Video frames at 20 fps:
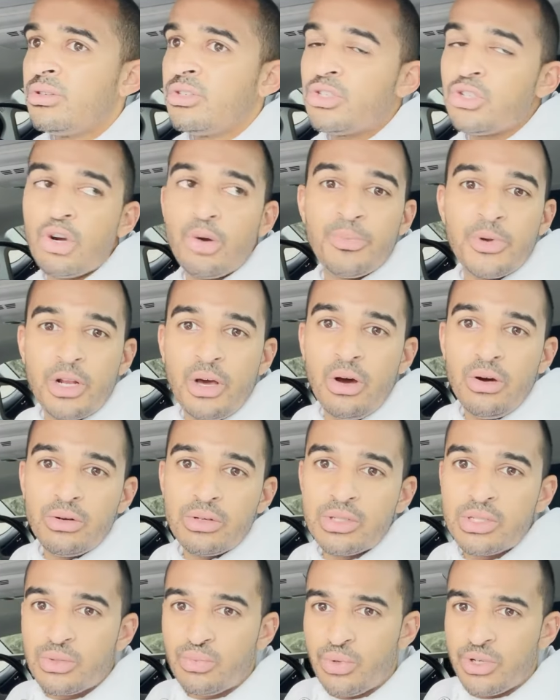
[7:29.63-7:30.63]
Sherman
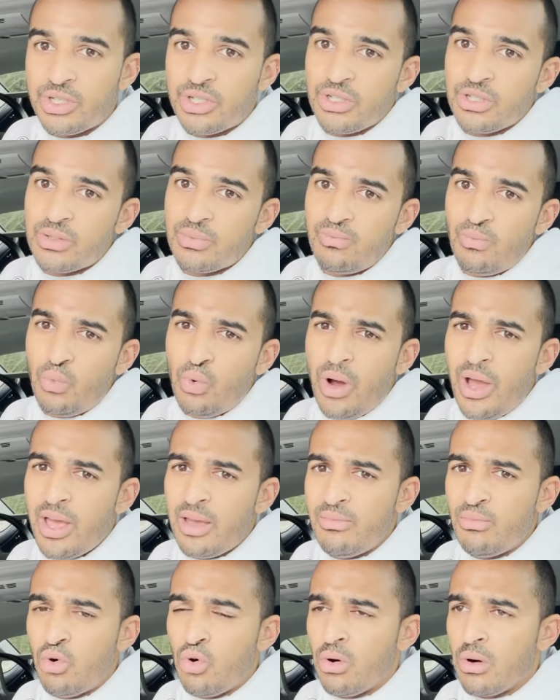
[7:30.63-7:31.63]
Oaks, which is way
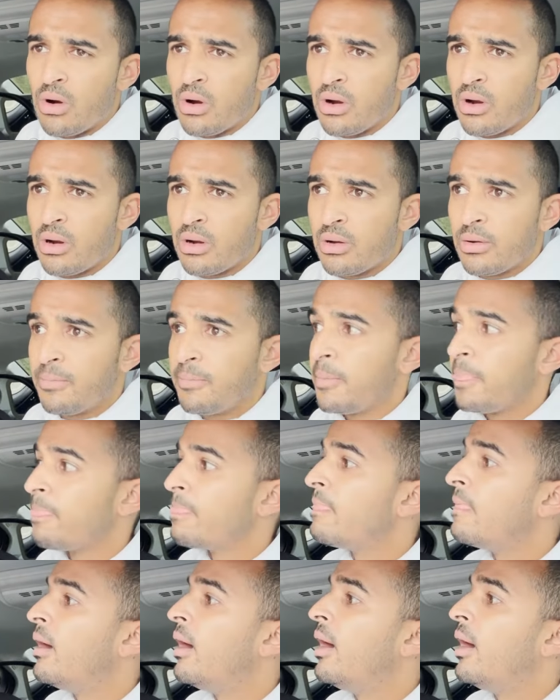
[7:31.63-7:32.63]
more
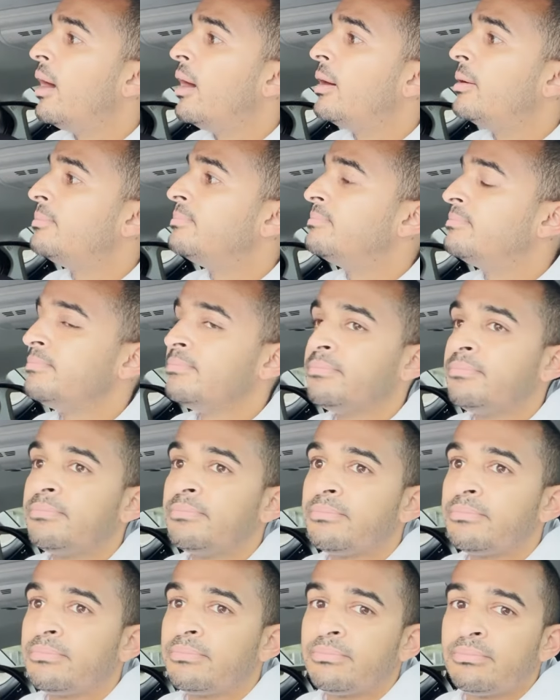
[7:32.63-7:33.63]

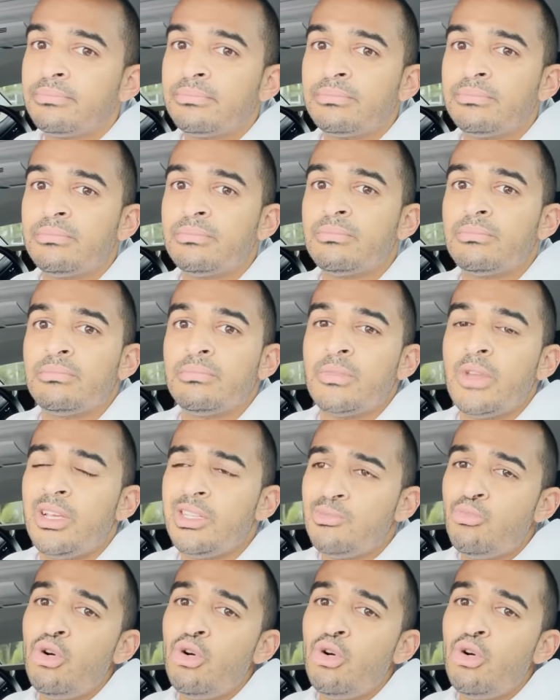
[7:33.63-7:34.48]
um, it's